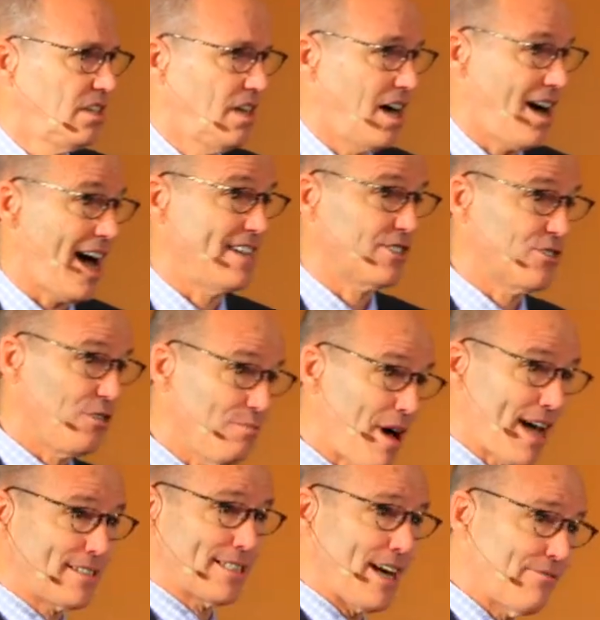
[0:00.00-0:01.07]
I sold
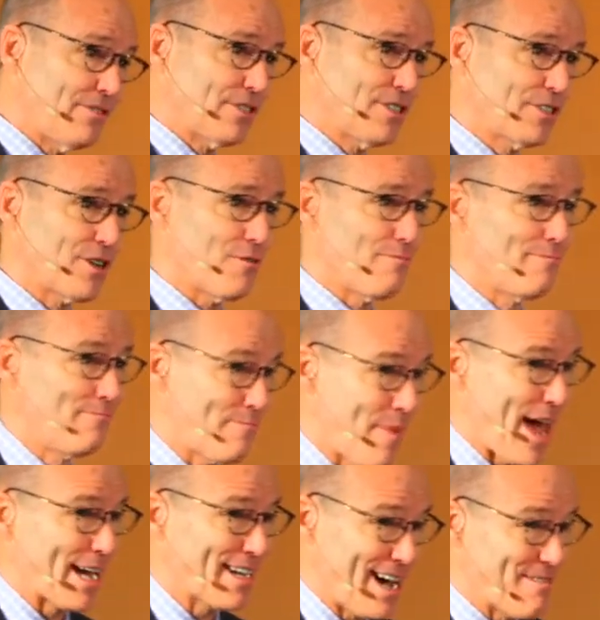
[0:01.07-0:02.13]
my San Francisco
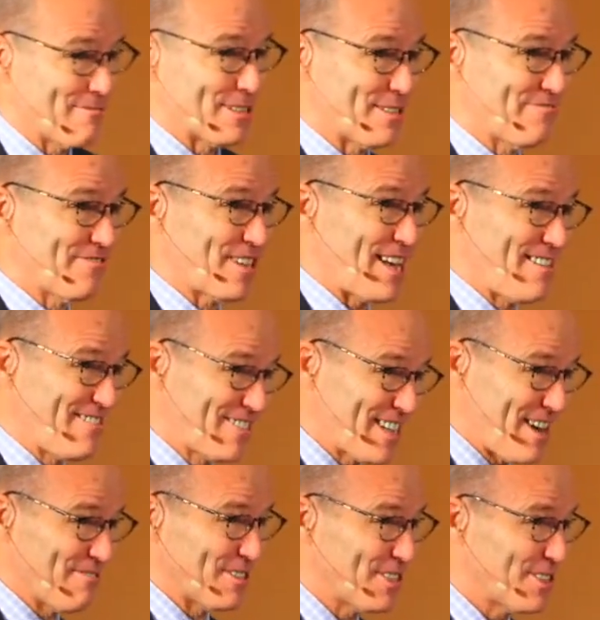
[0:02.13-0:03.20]
bank. I was at
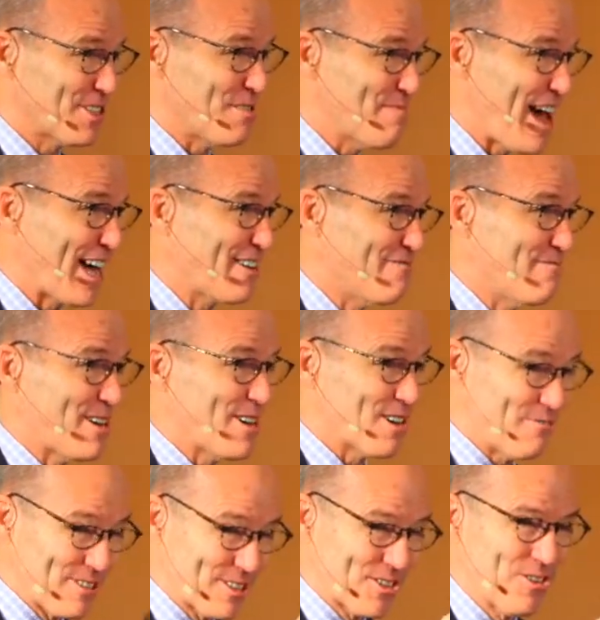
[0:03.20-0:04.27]
San Francisco Bank of
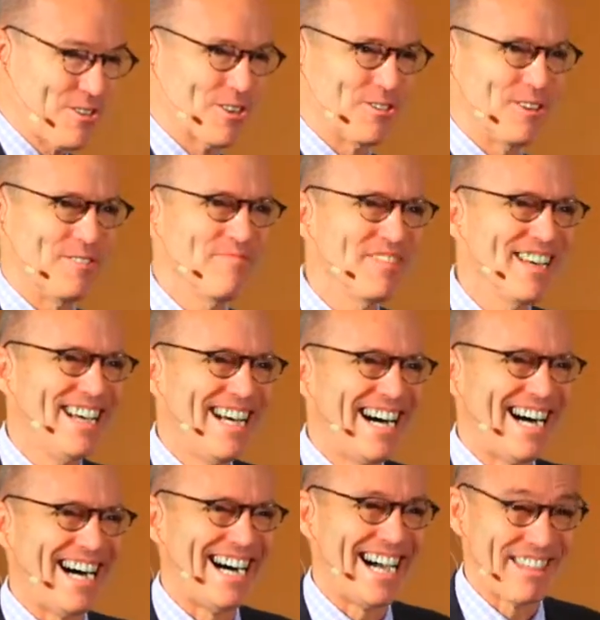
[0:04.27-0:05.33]
America when we sold to him,
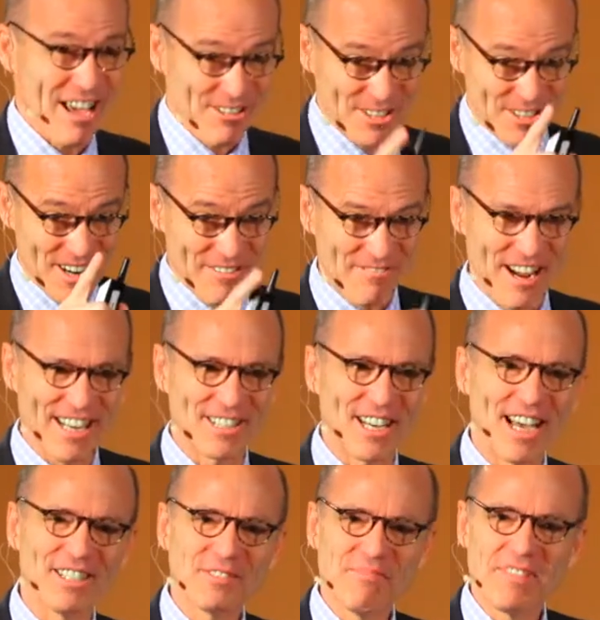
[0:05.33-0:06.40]
and that was a great
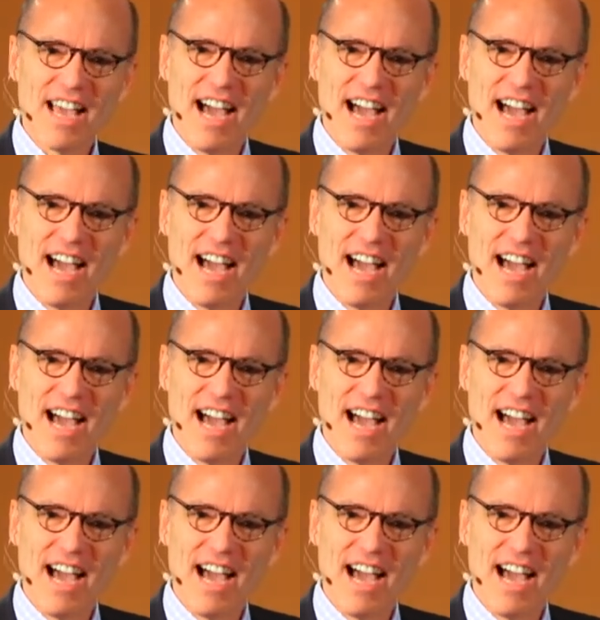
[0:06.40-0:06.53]
franchise.